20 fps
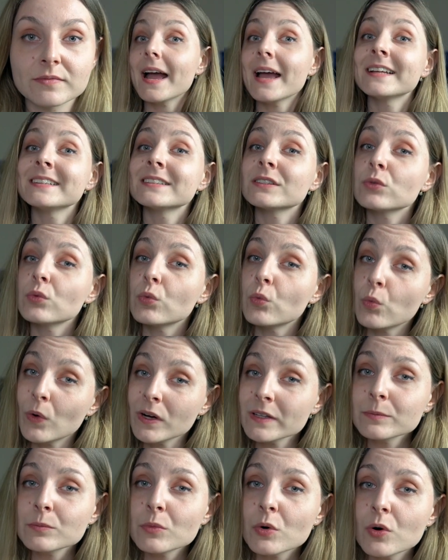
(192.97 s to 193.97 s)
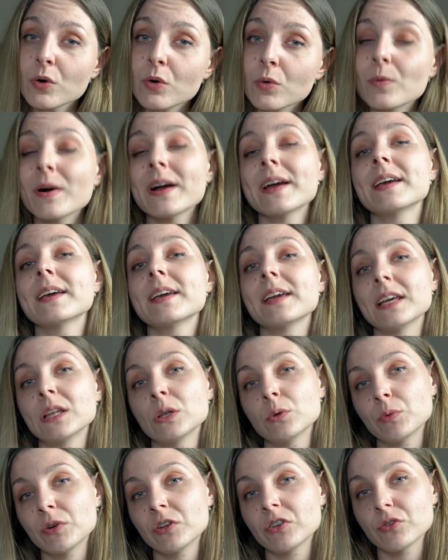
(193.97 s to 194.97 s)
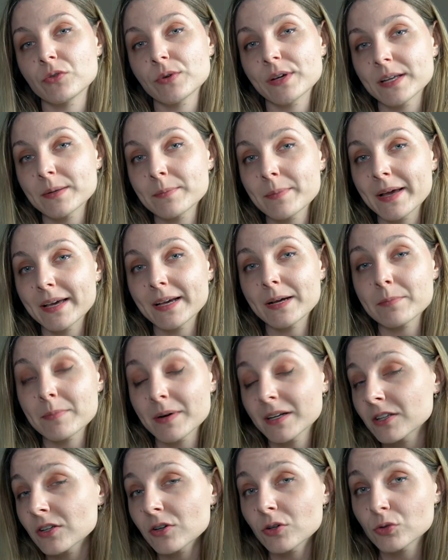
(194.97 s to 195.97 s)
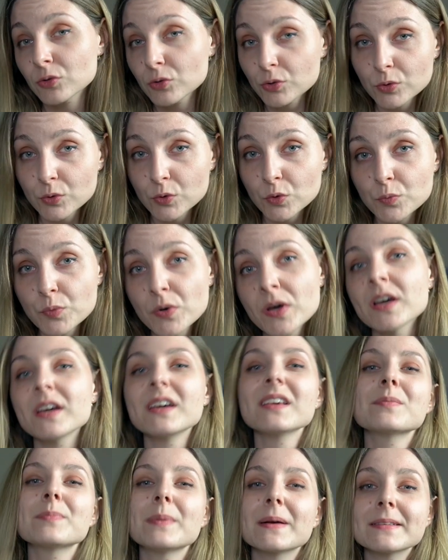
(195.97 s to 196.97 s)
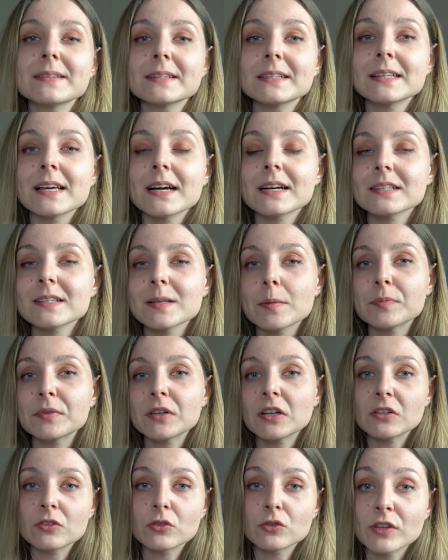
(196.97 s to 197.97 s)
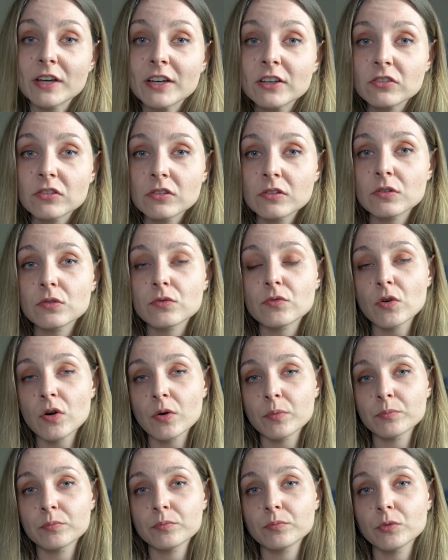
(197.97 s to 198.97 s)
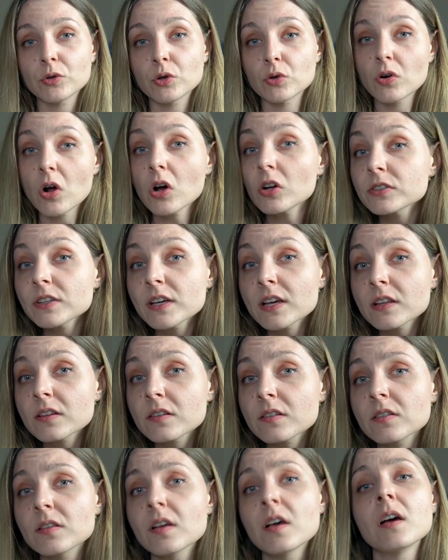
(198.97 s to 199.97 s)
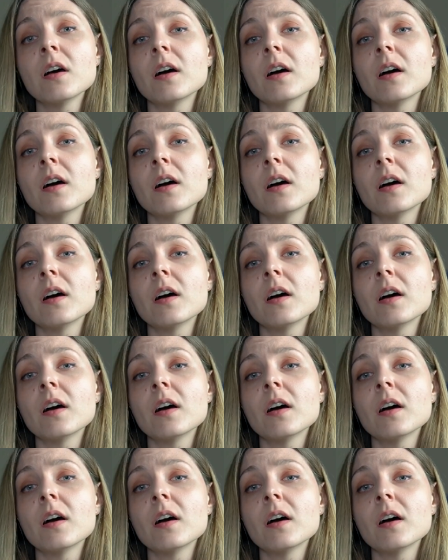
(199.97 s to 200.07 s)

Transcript: And one more way in which you can make money on YouTube is basically accepting donations from your audience.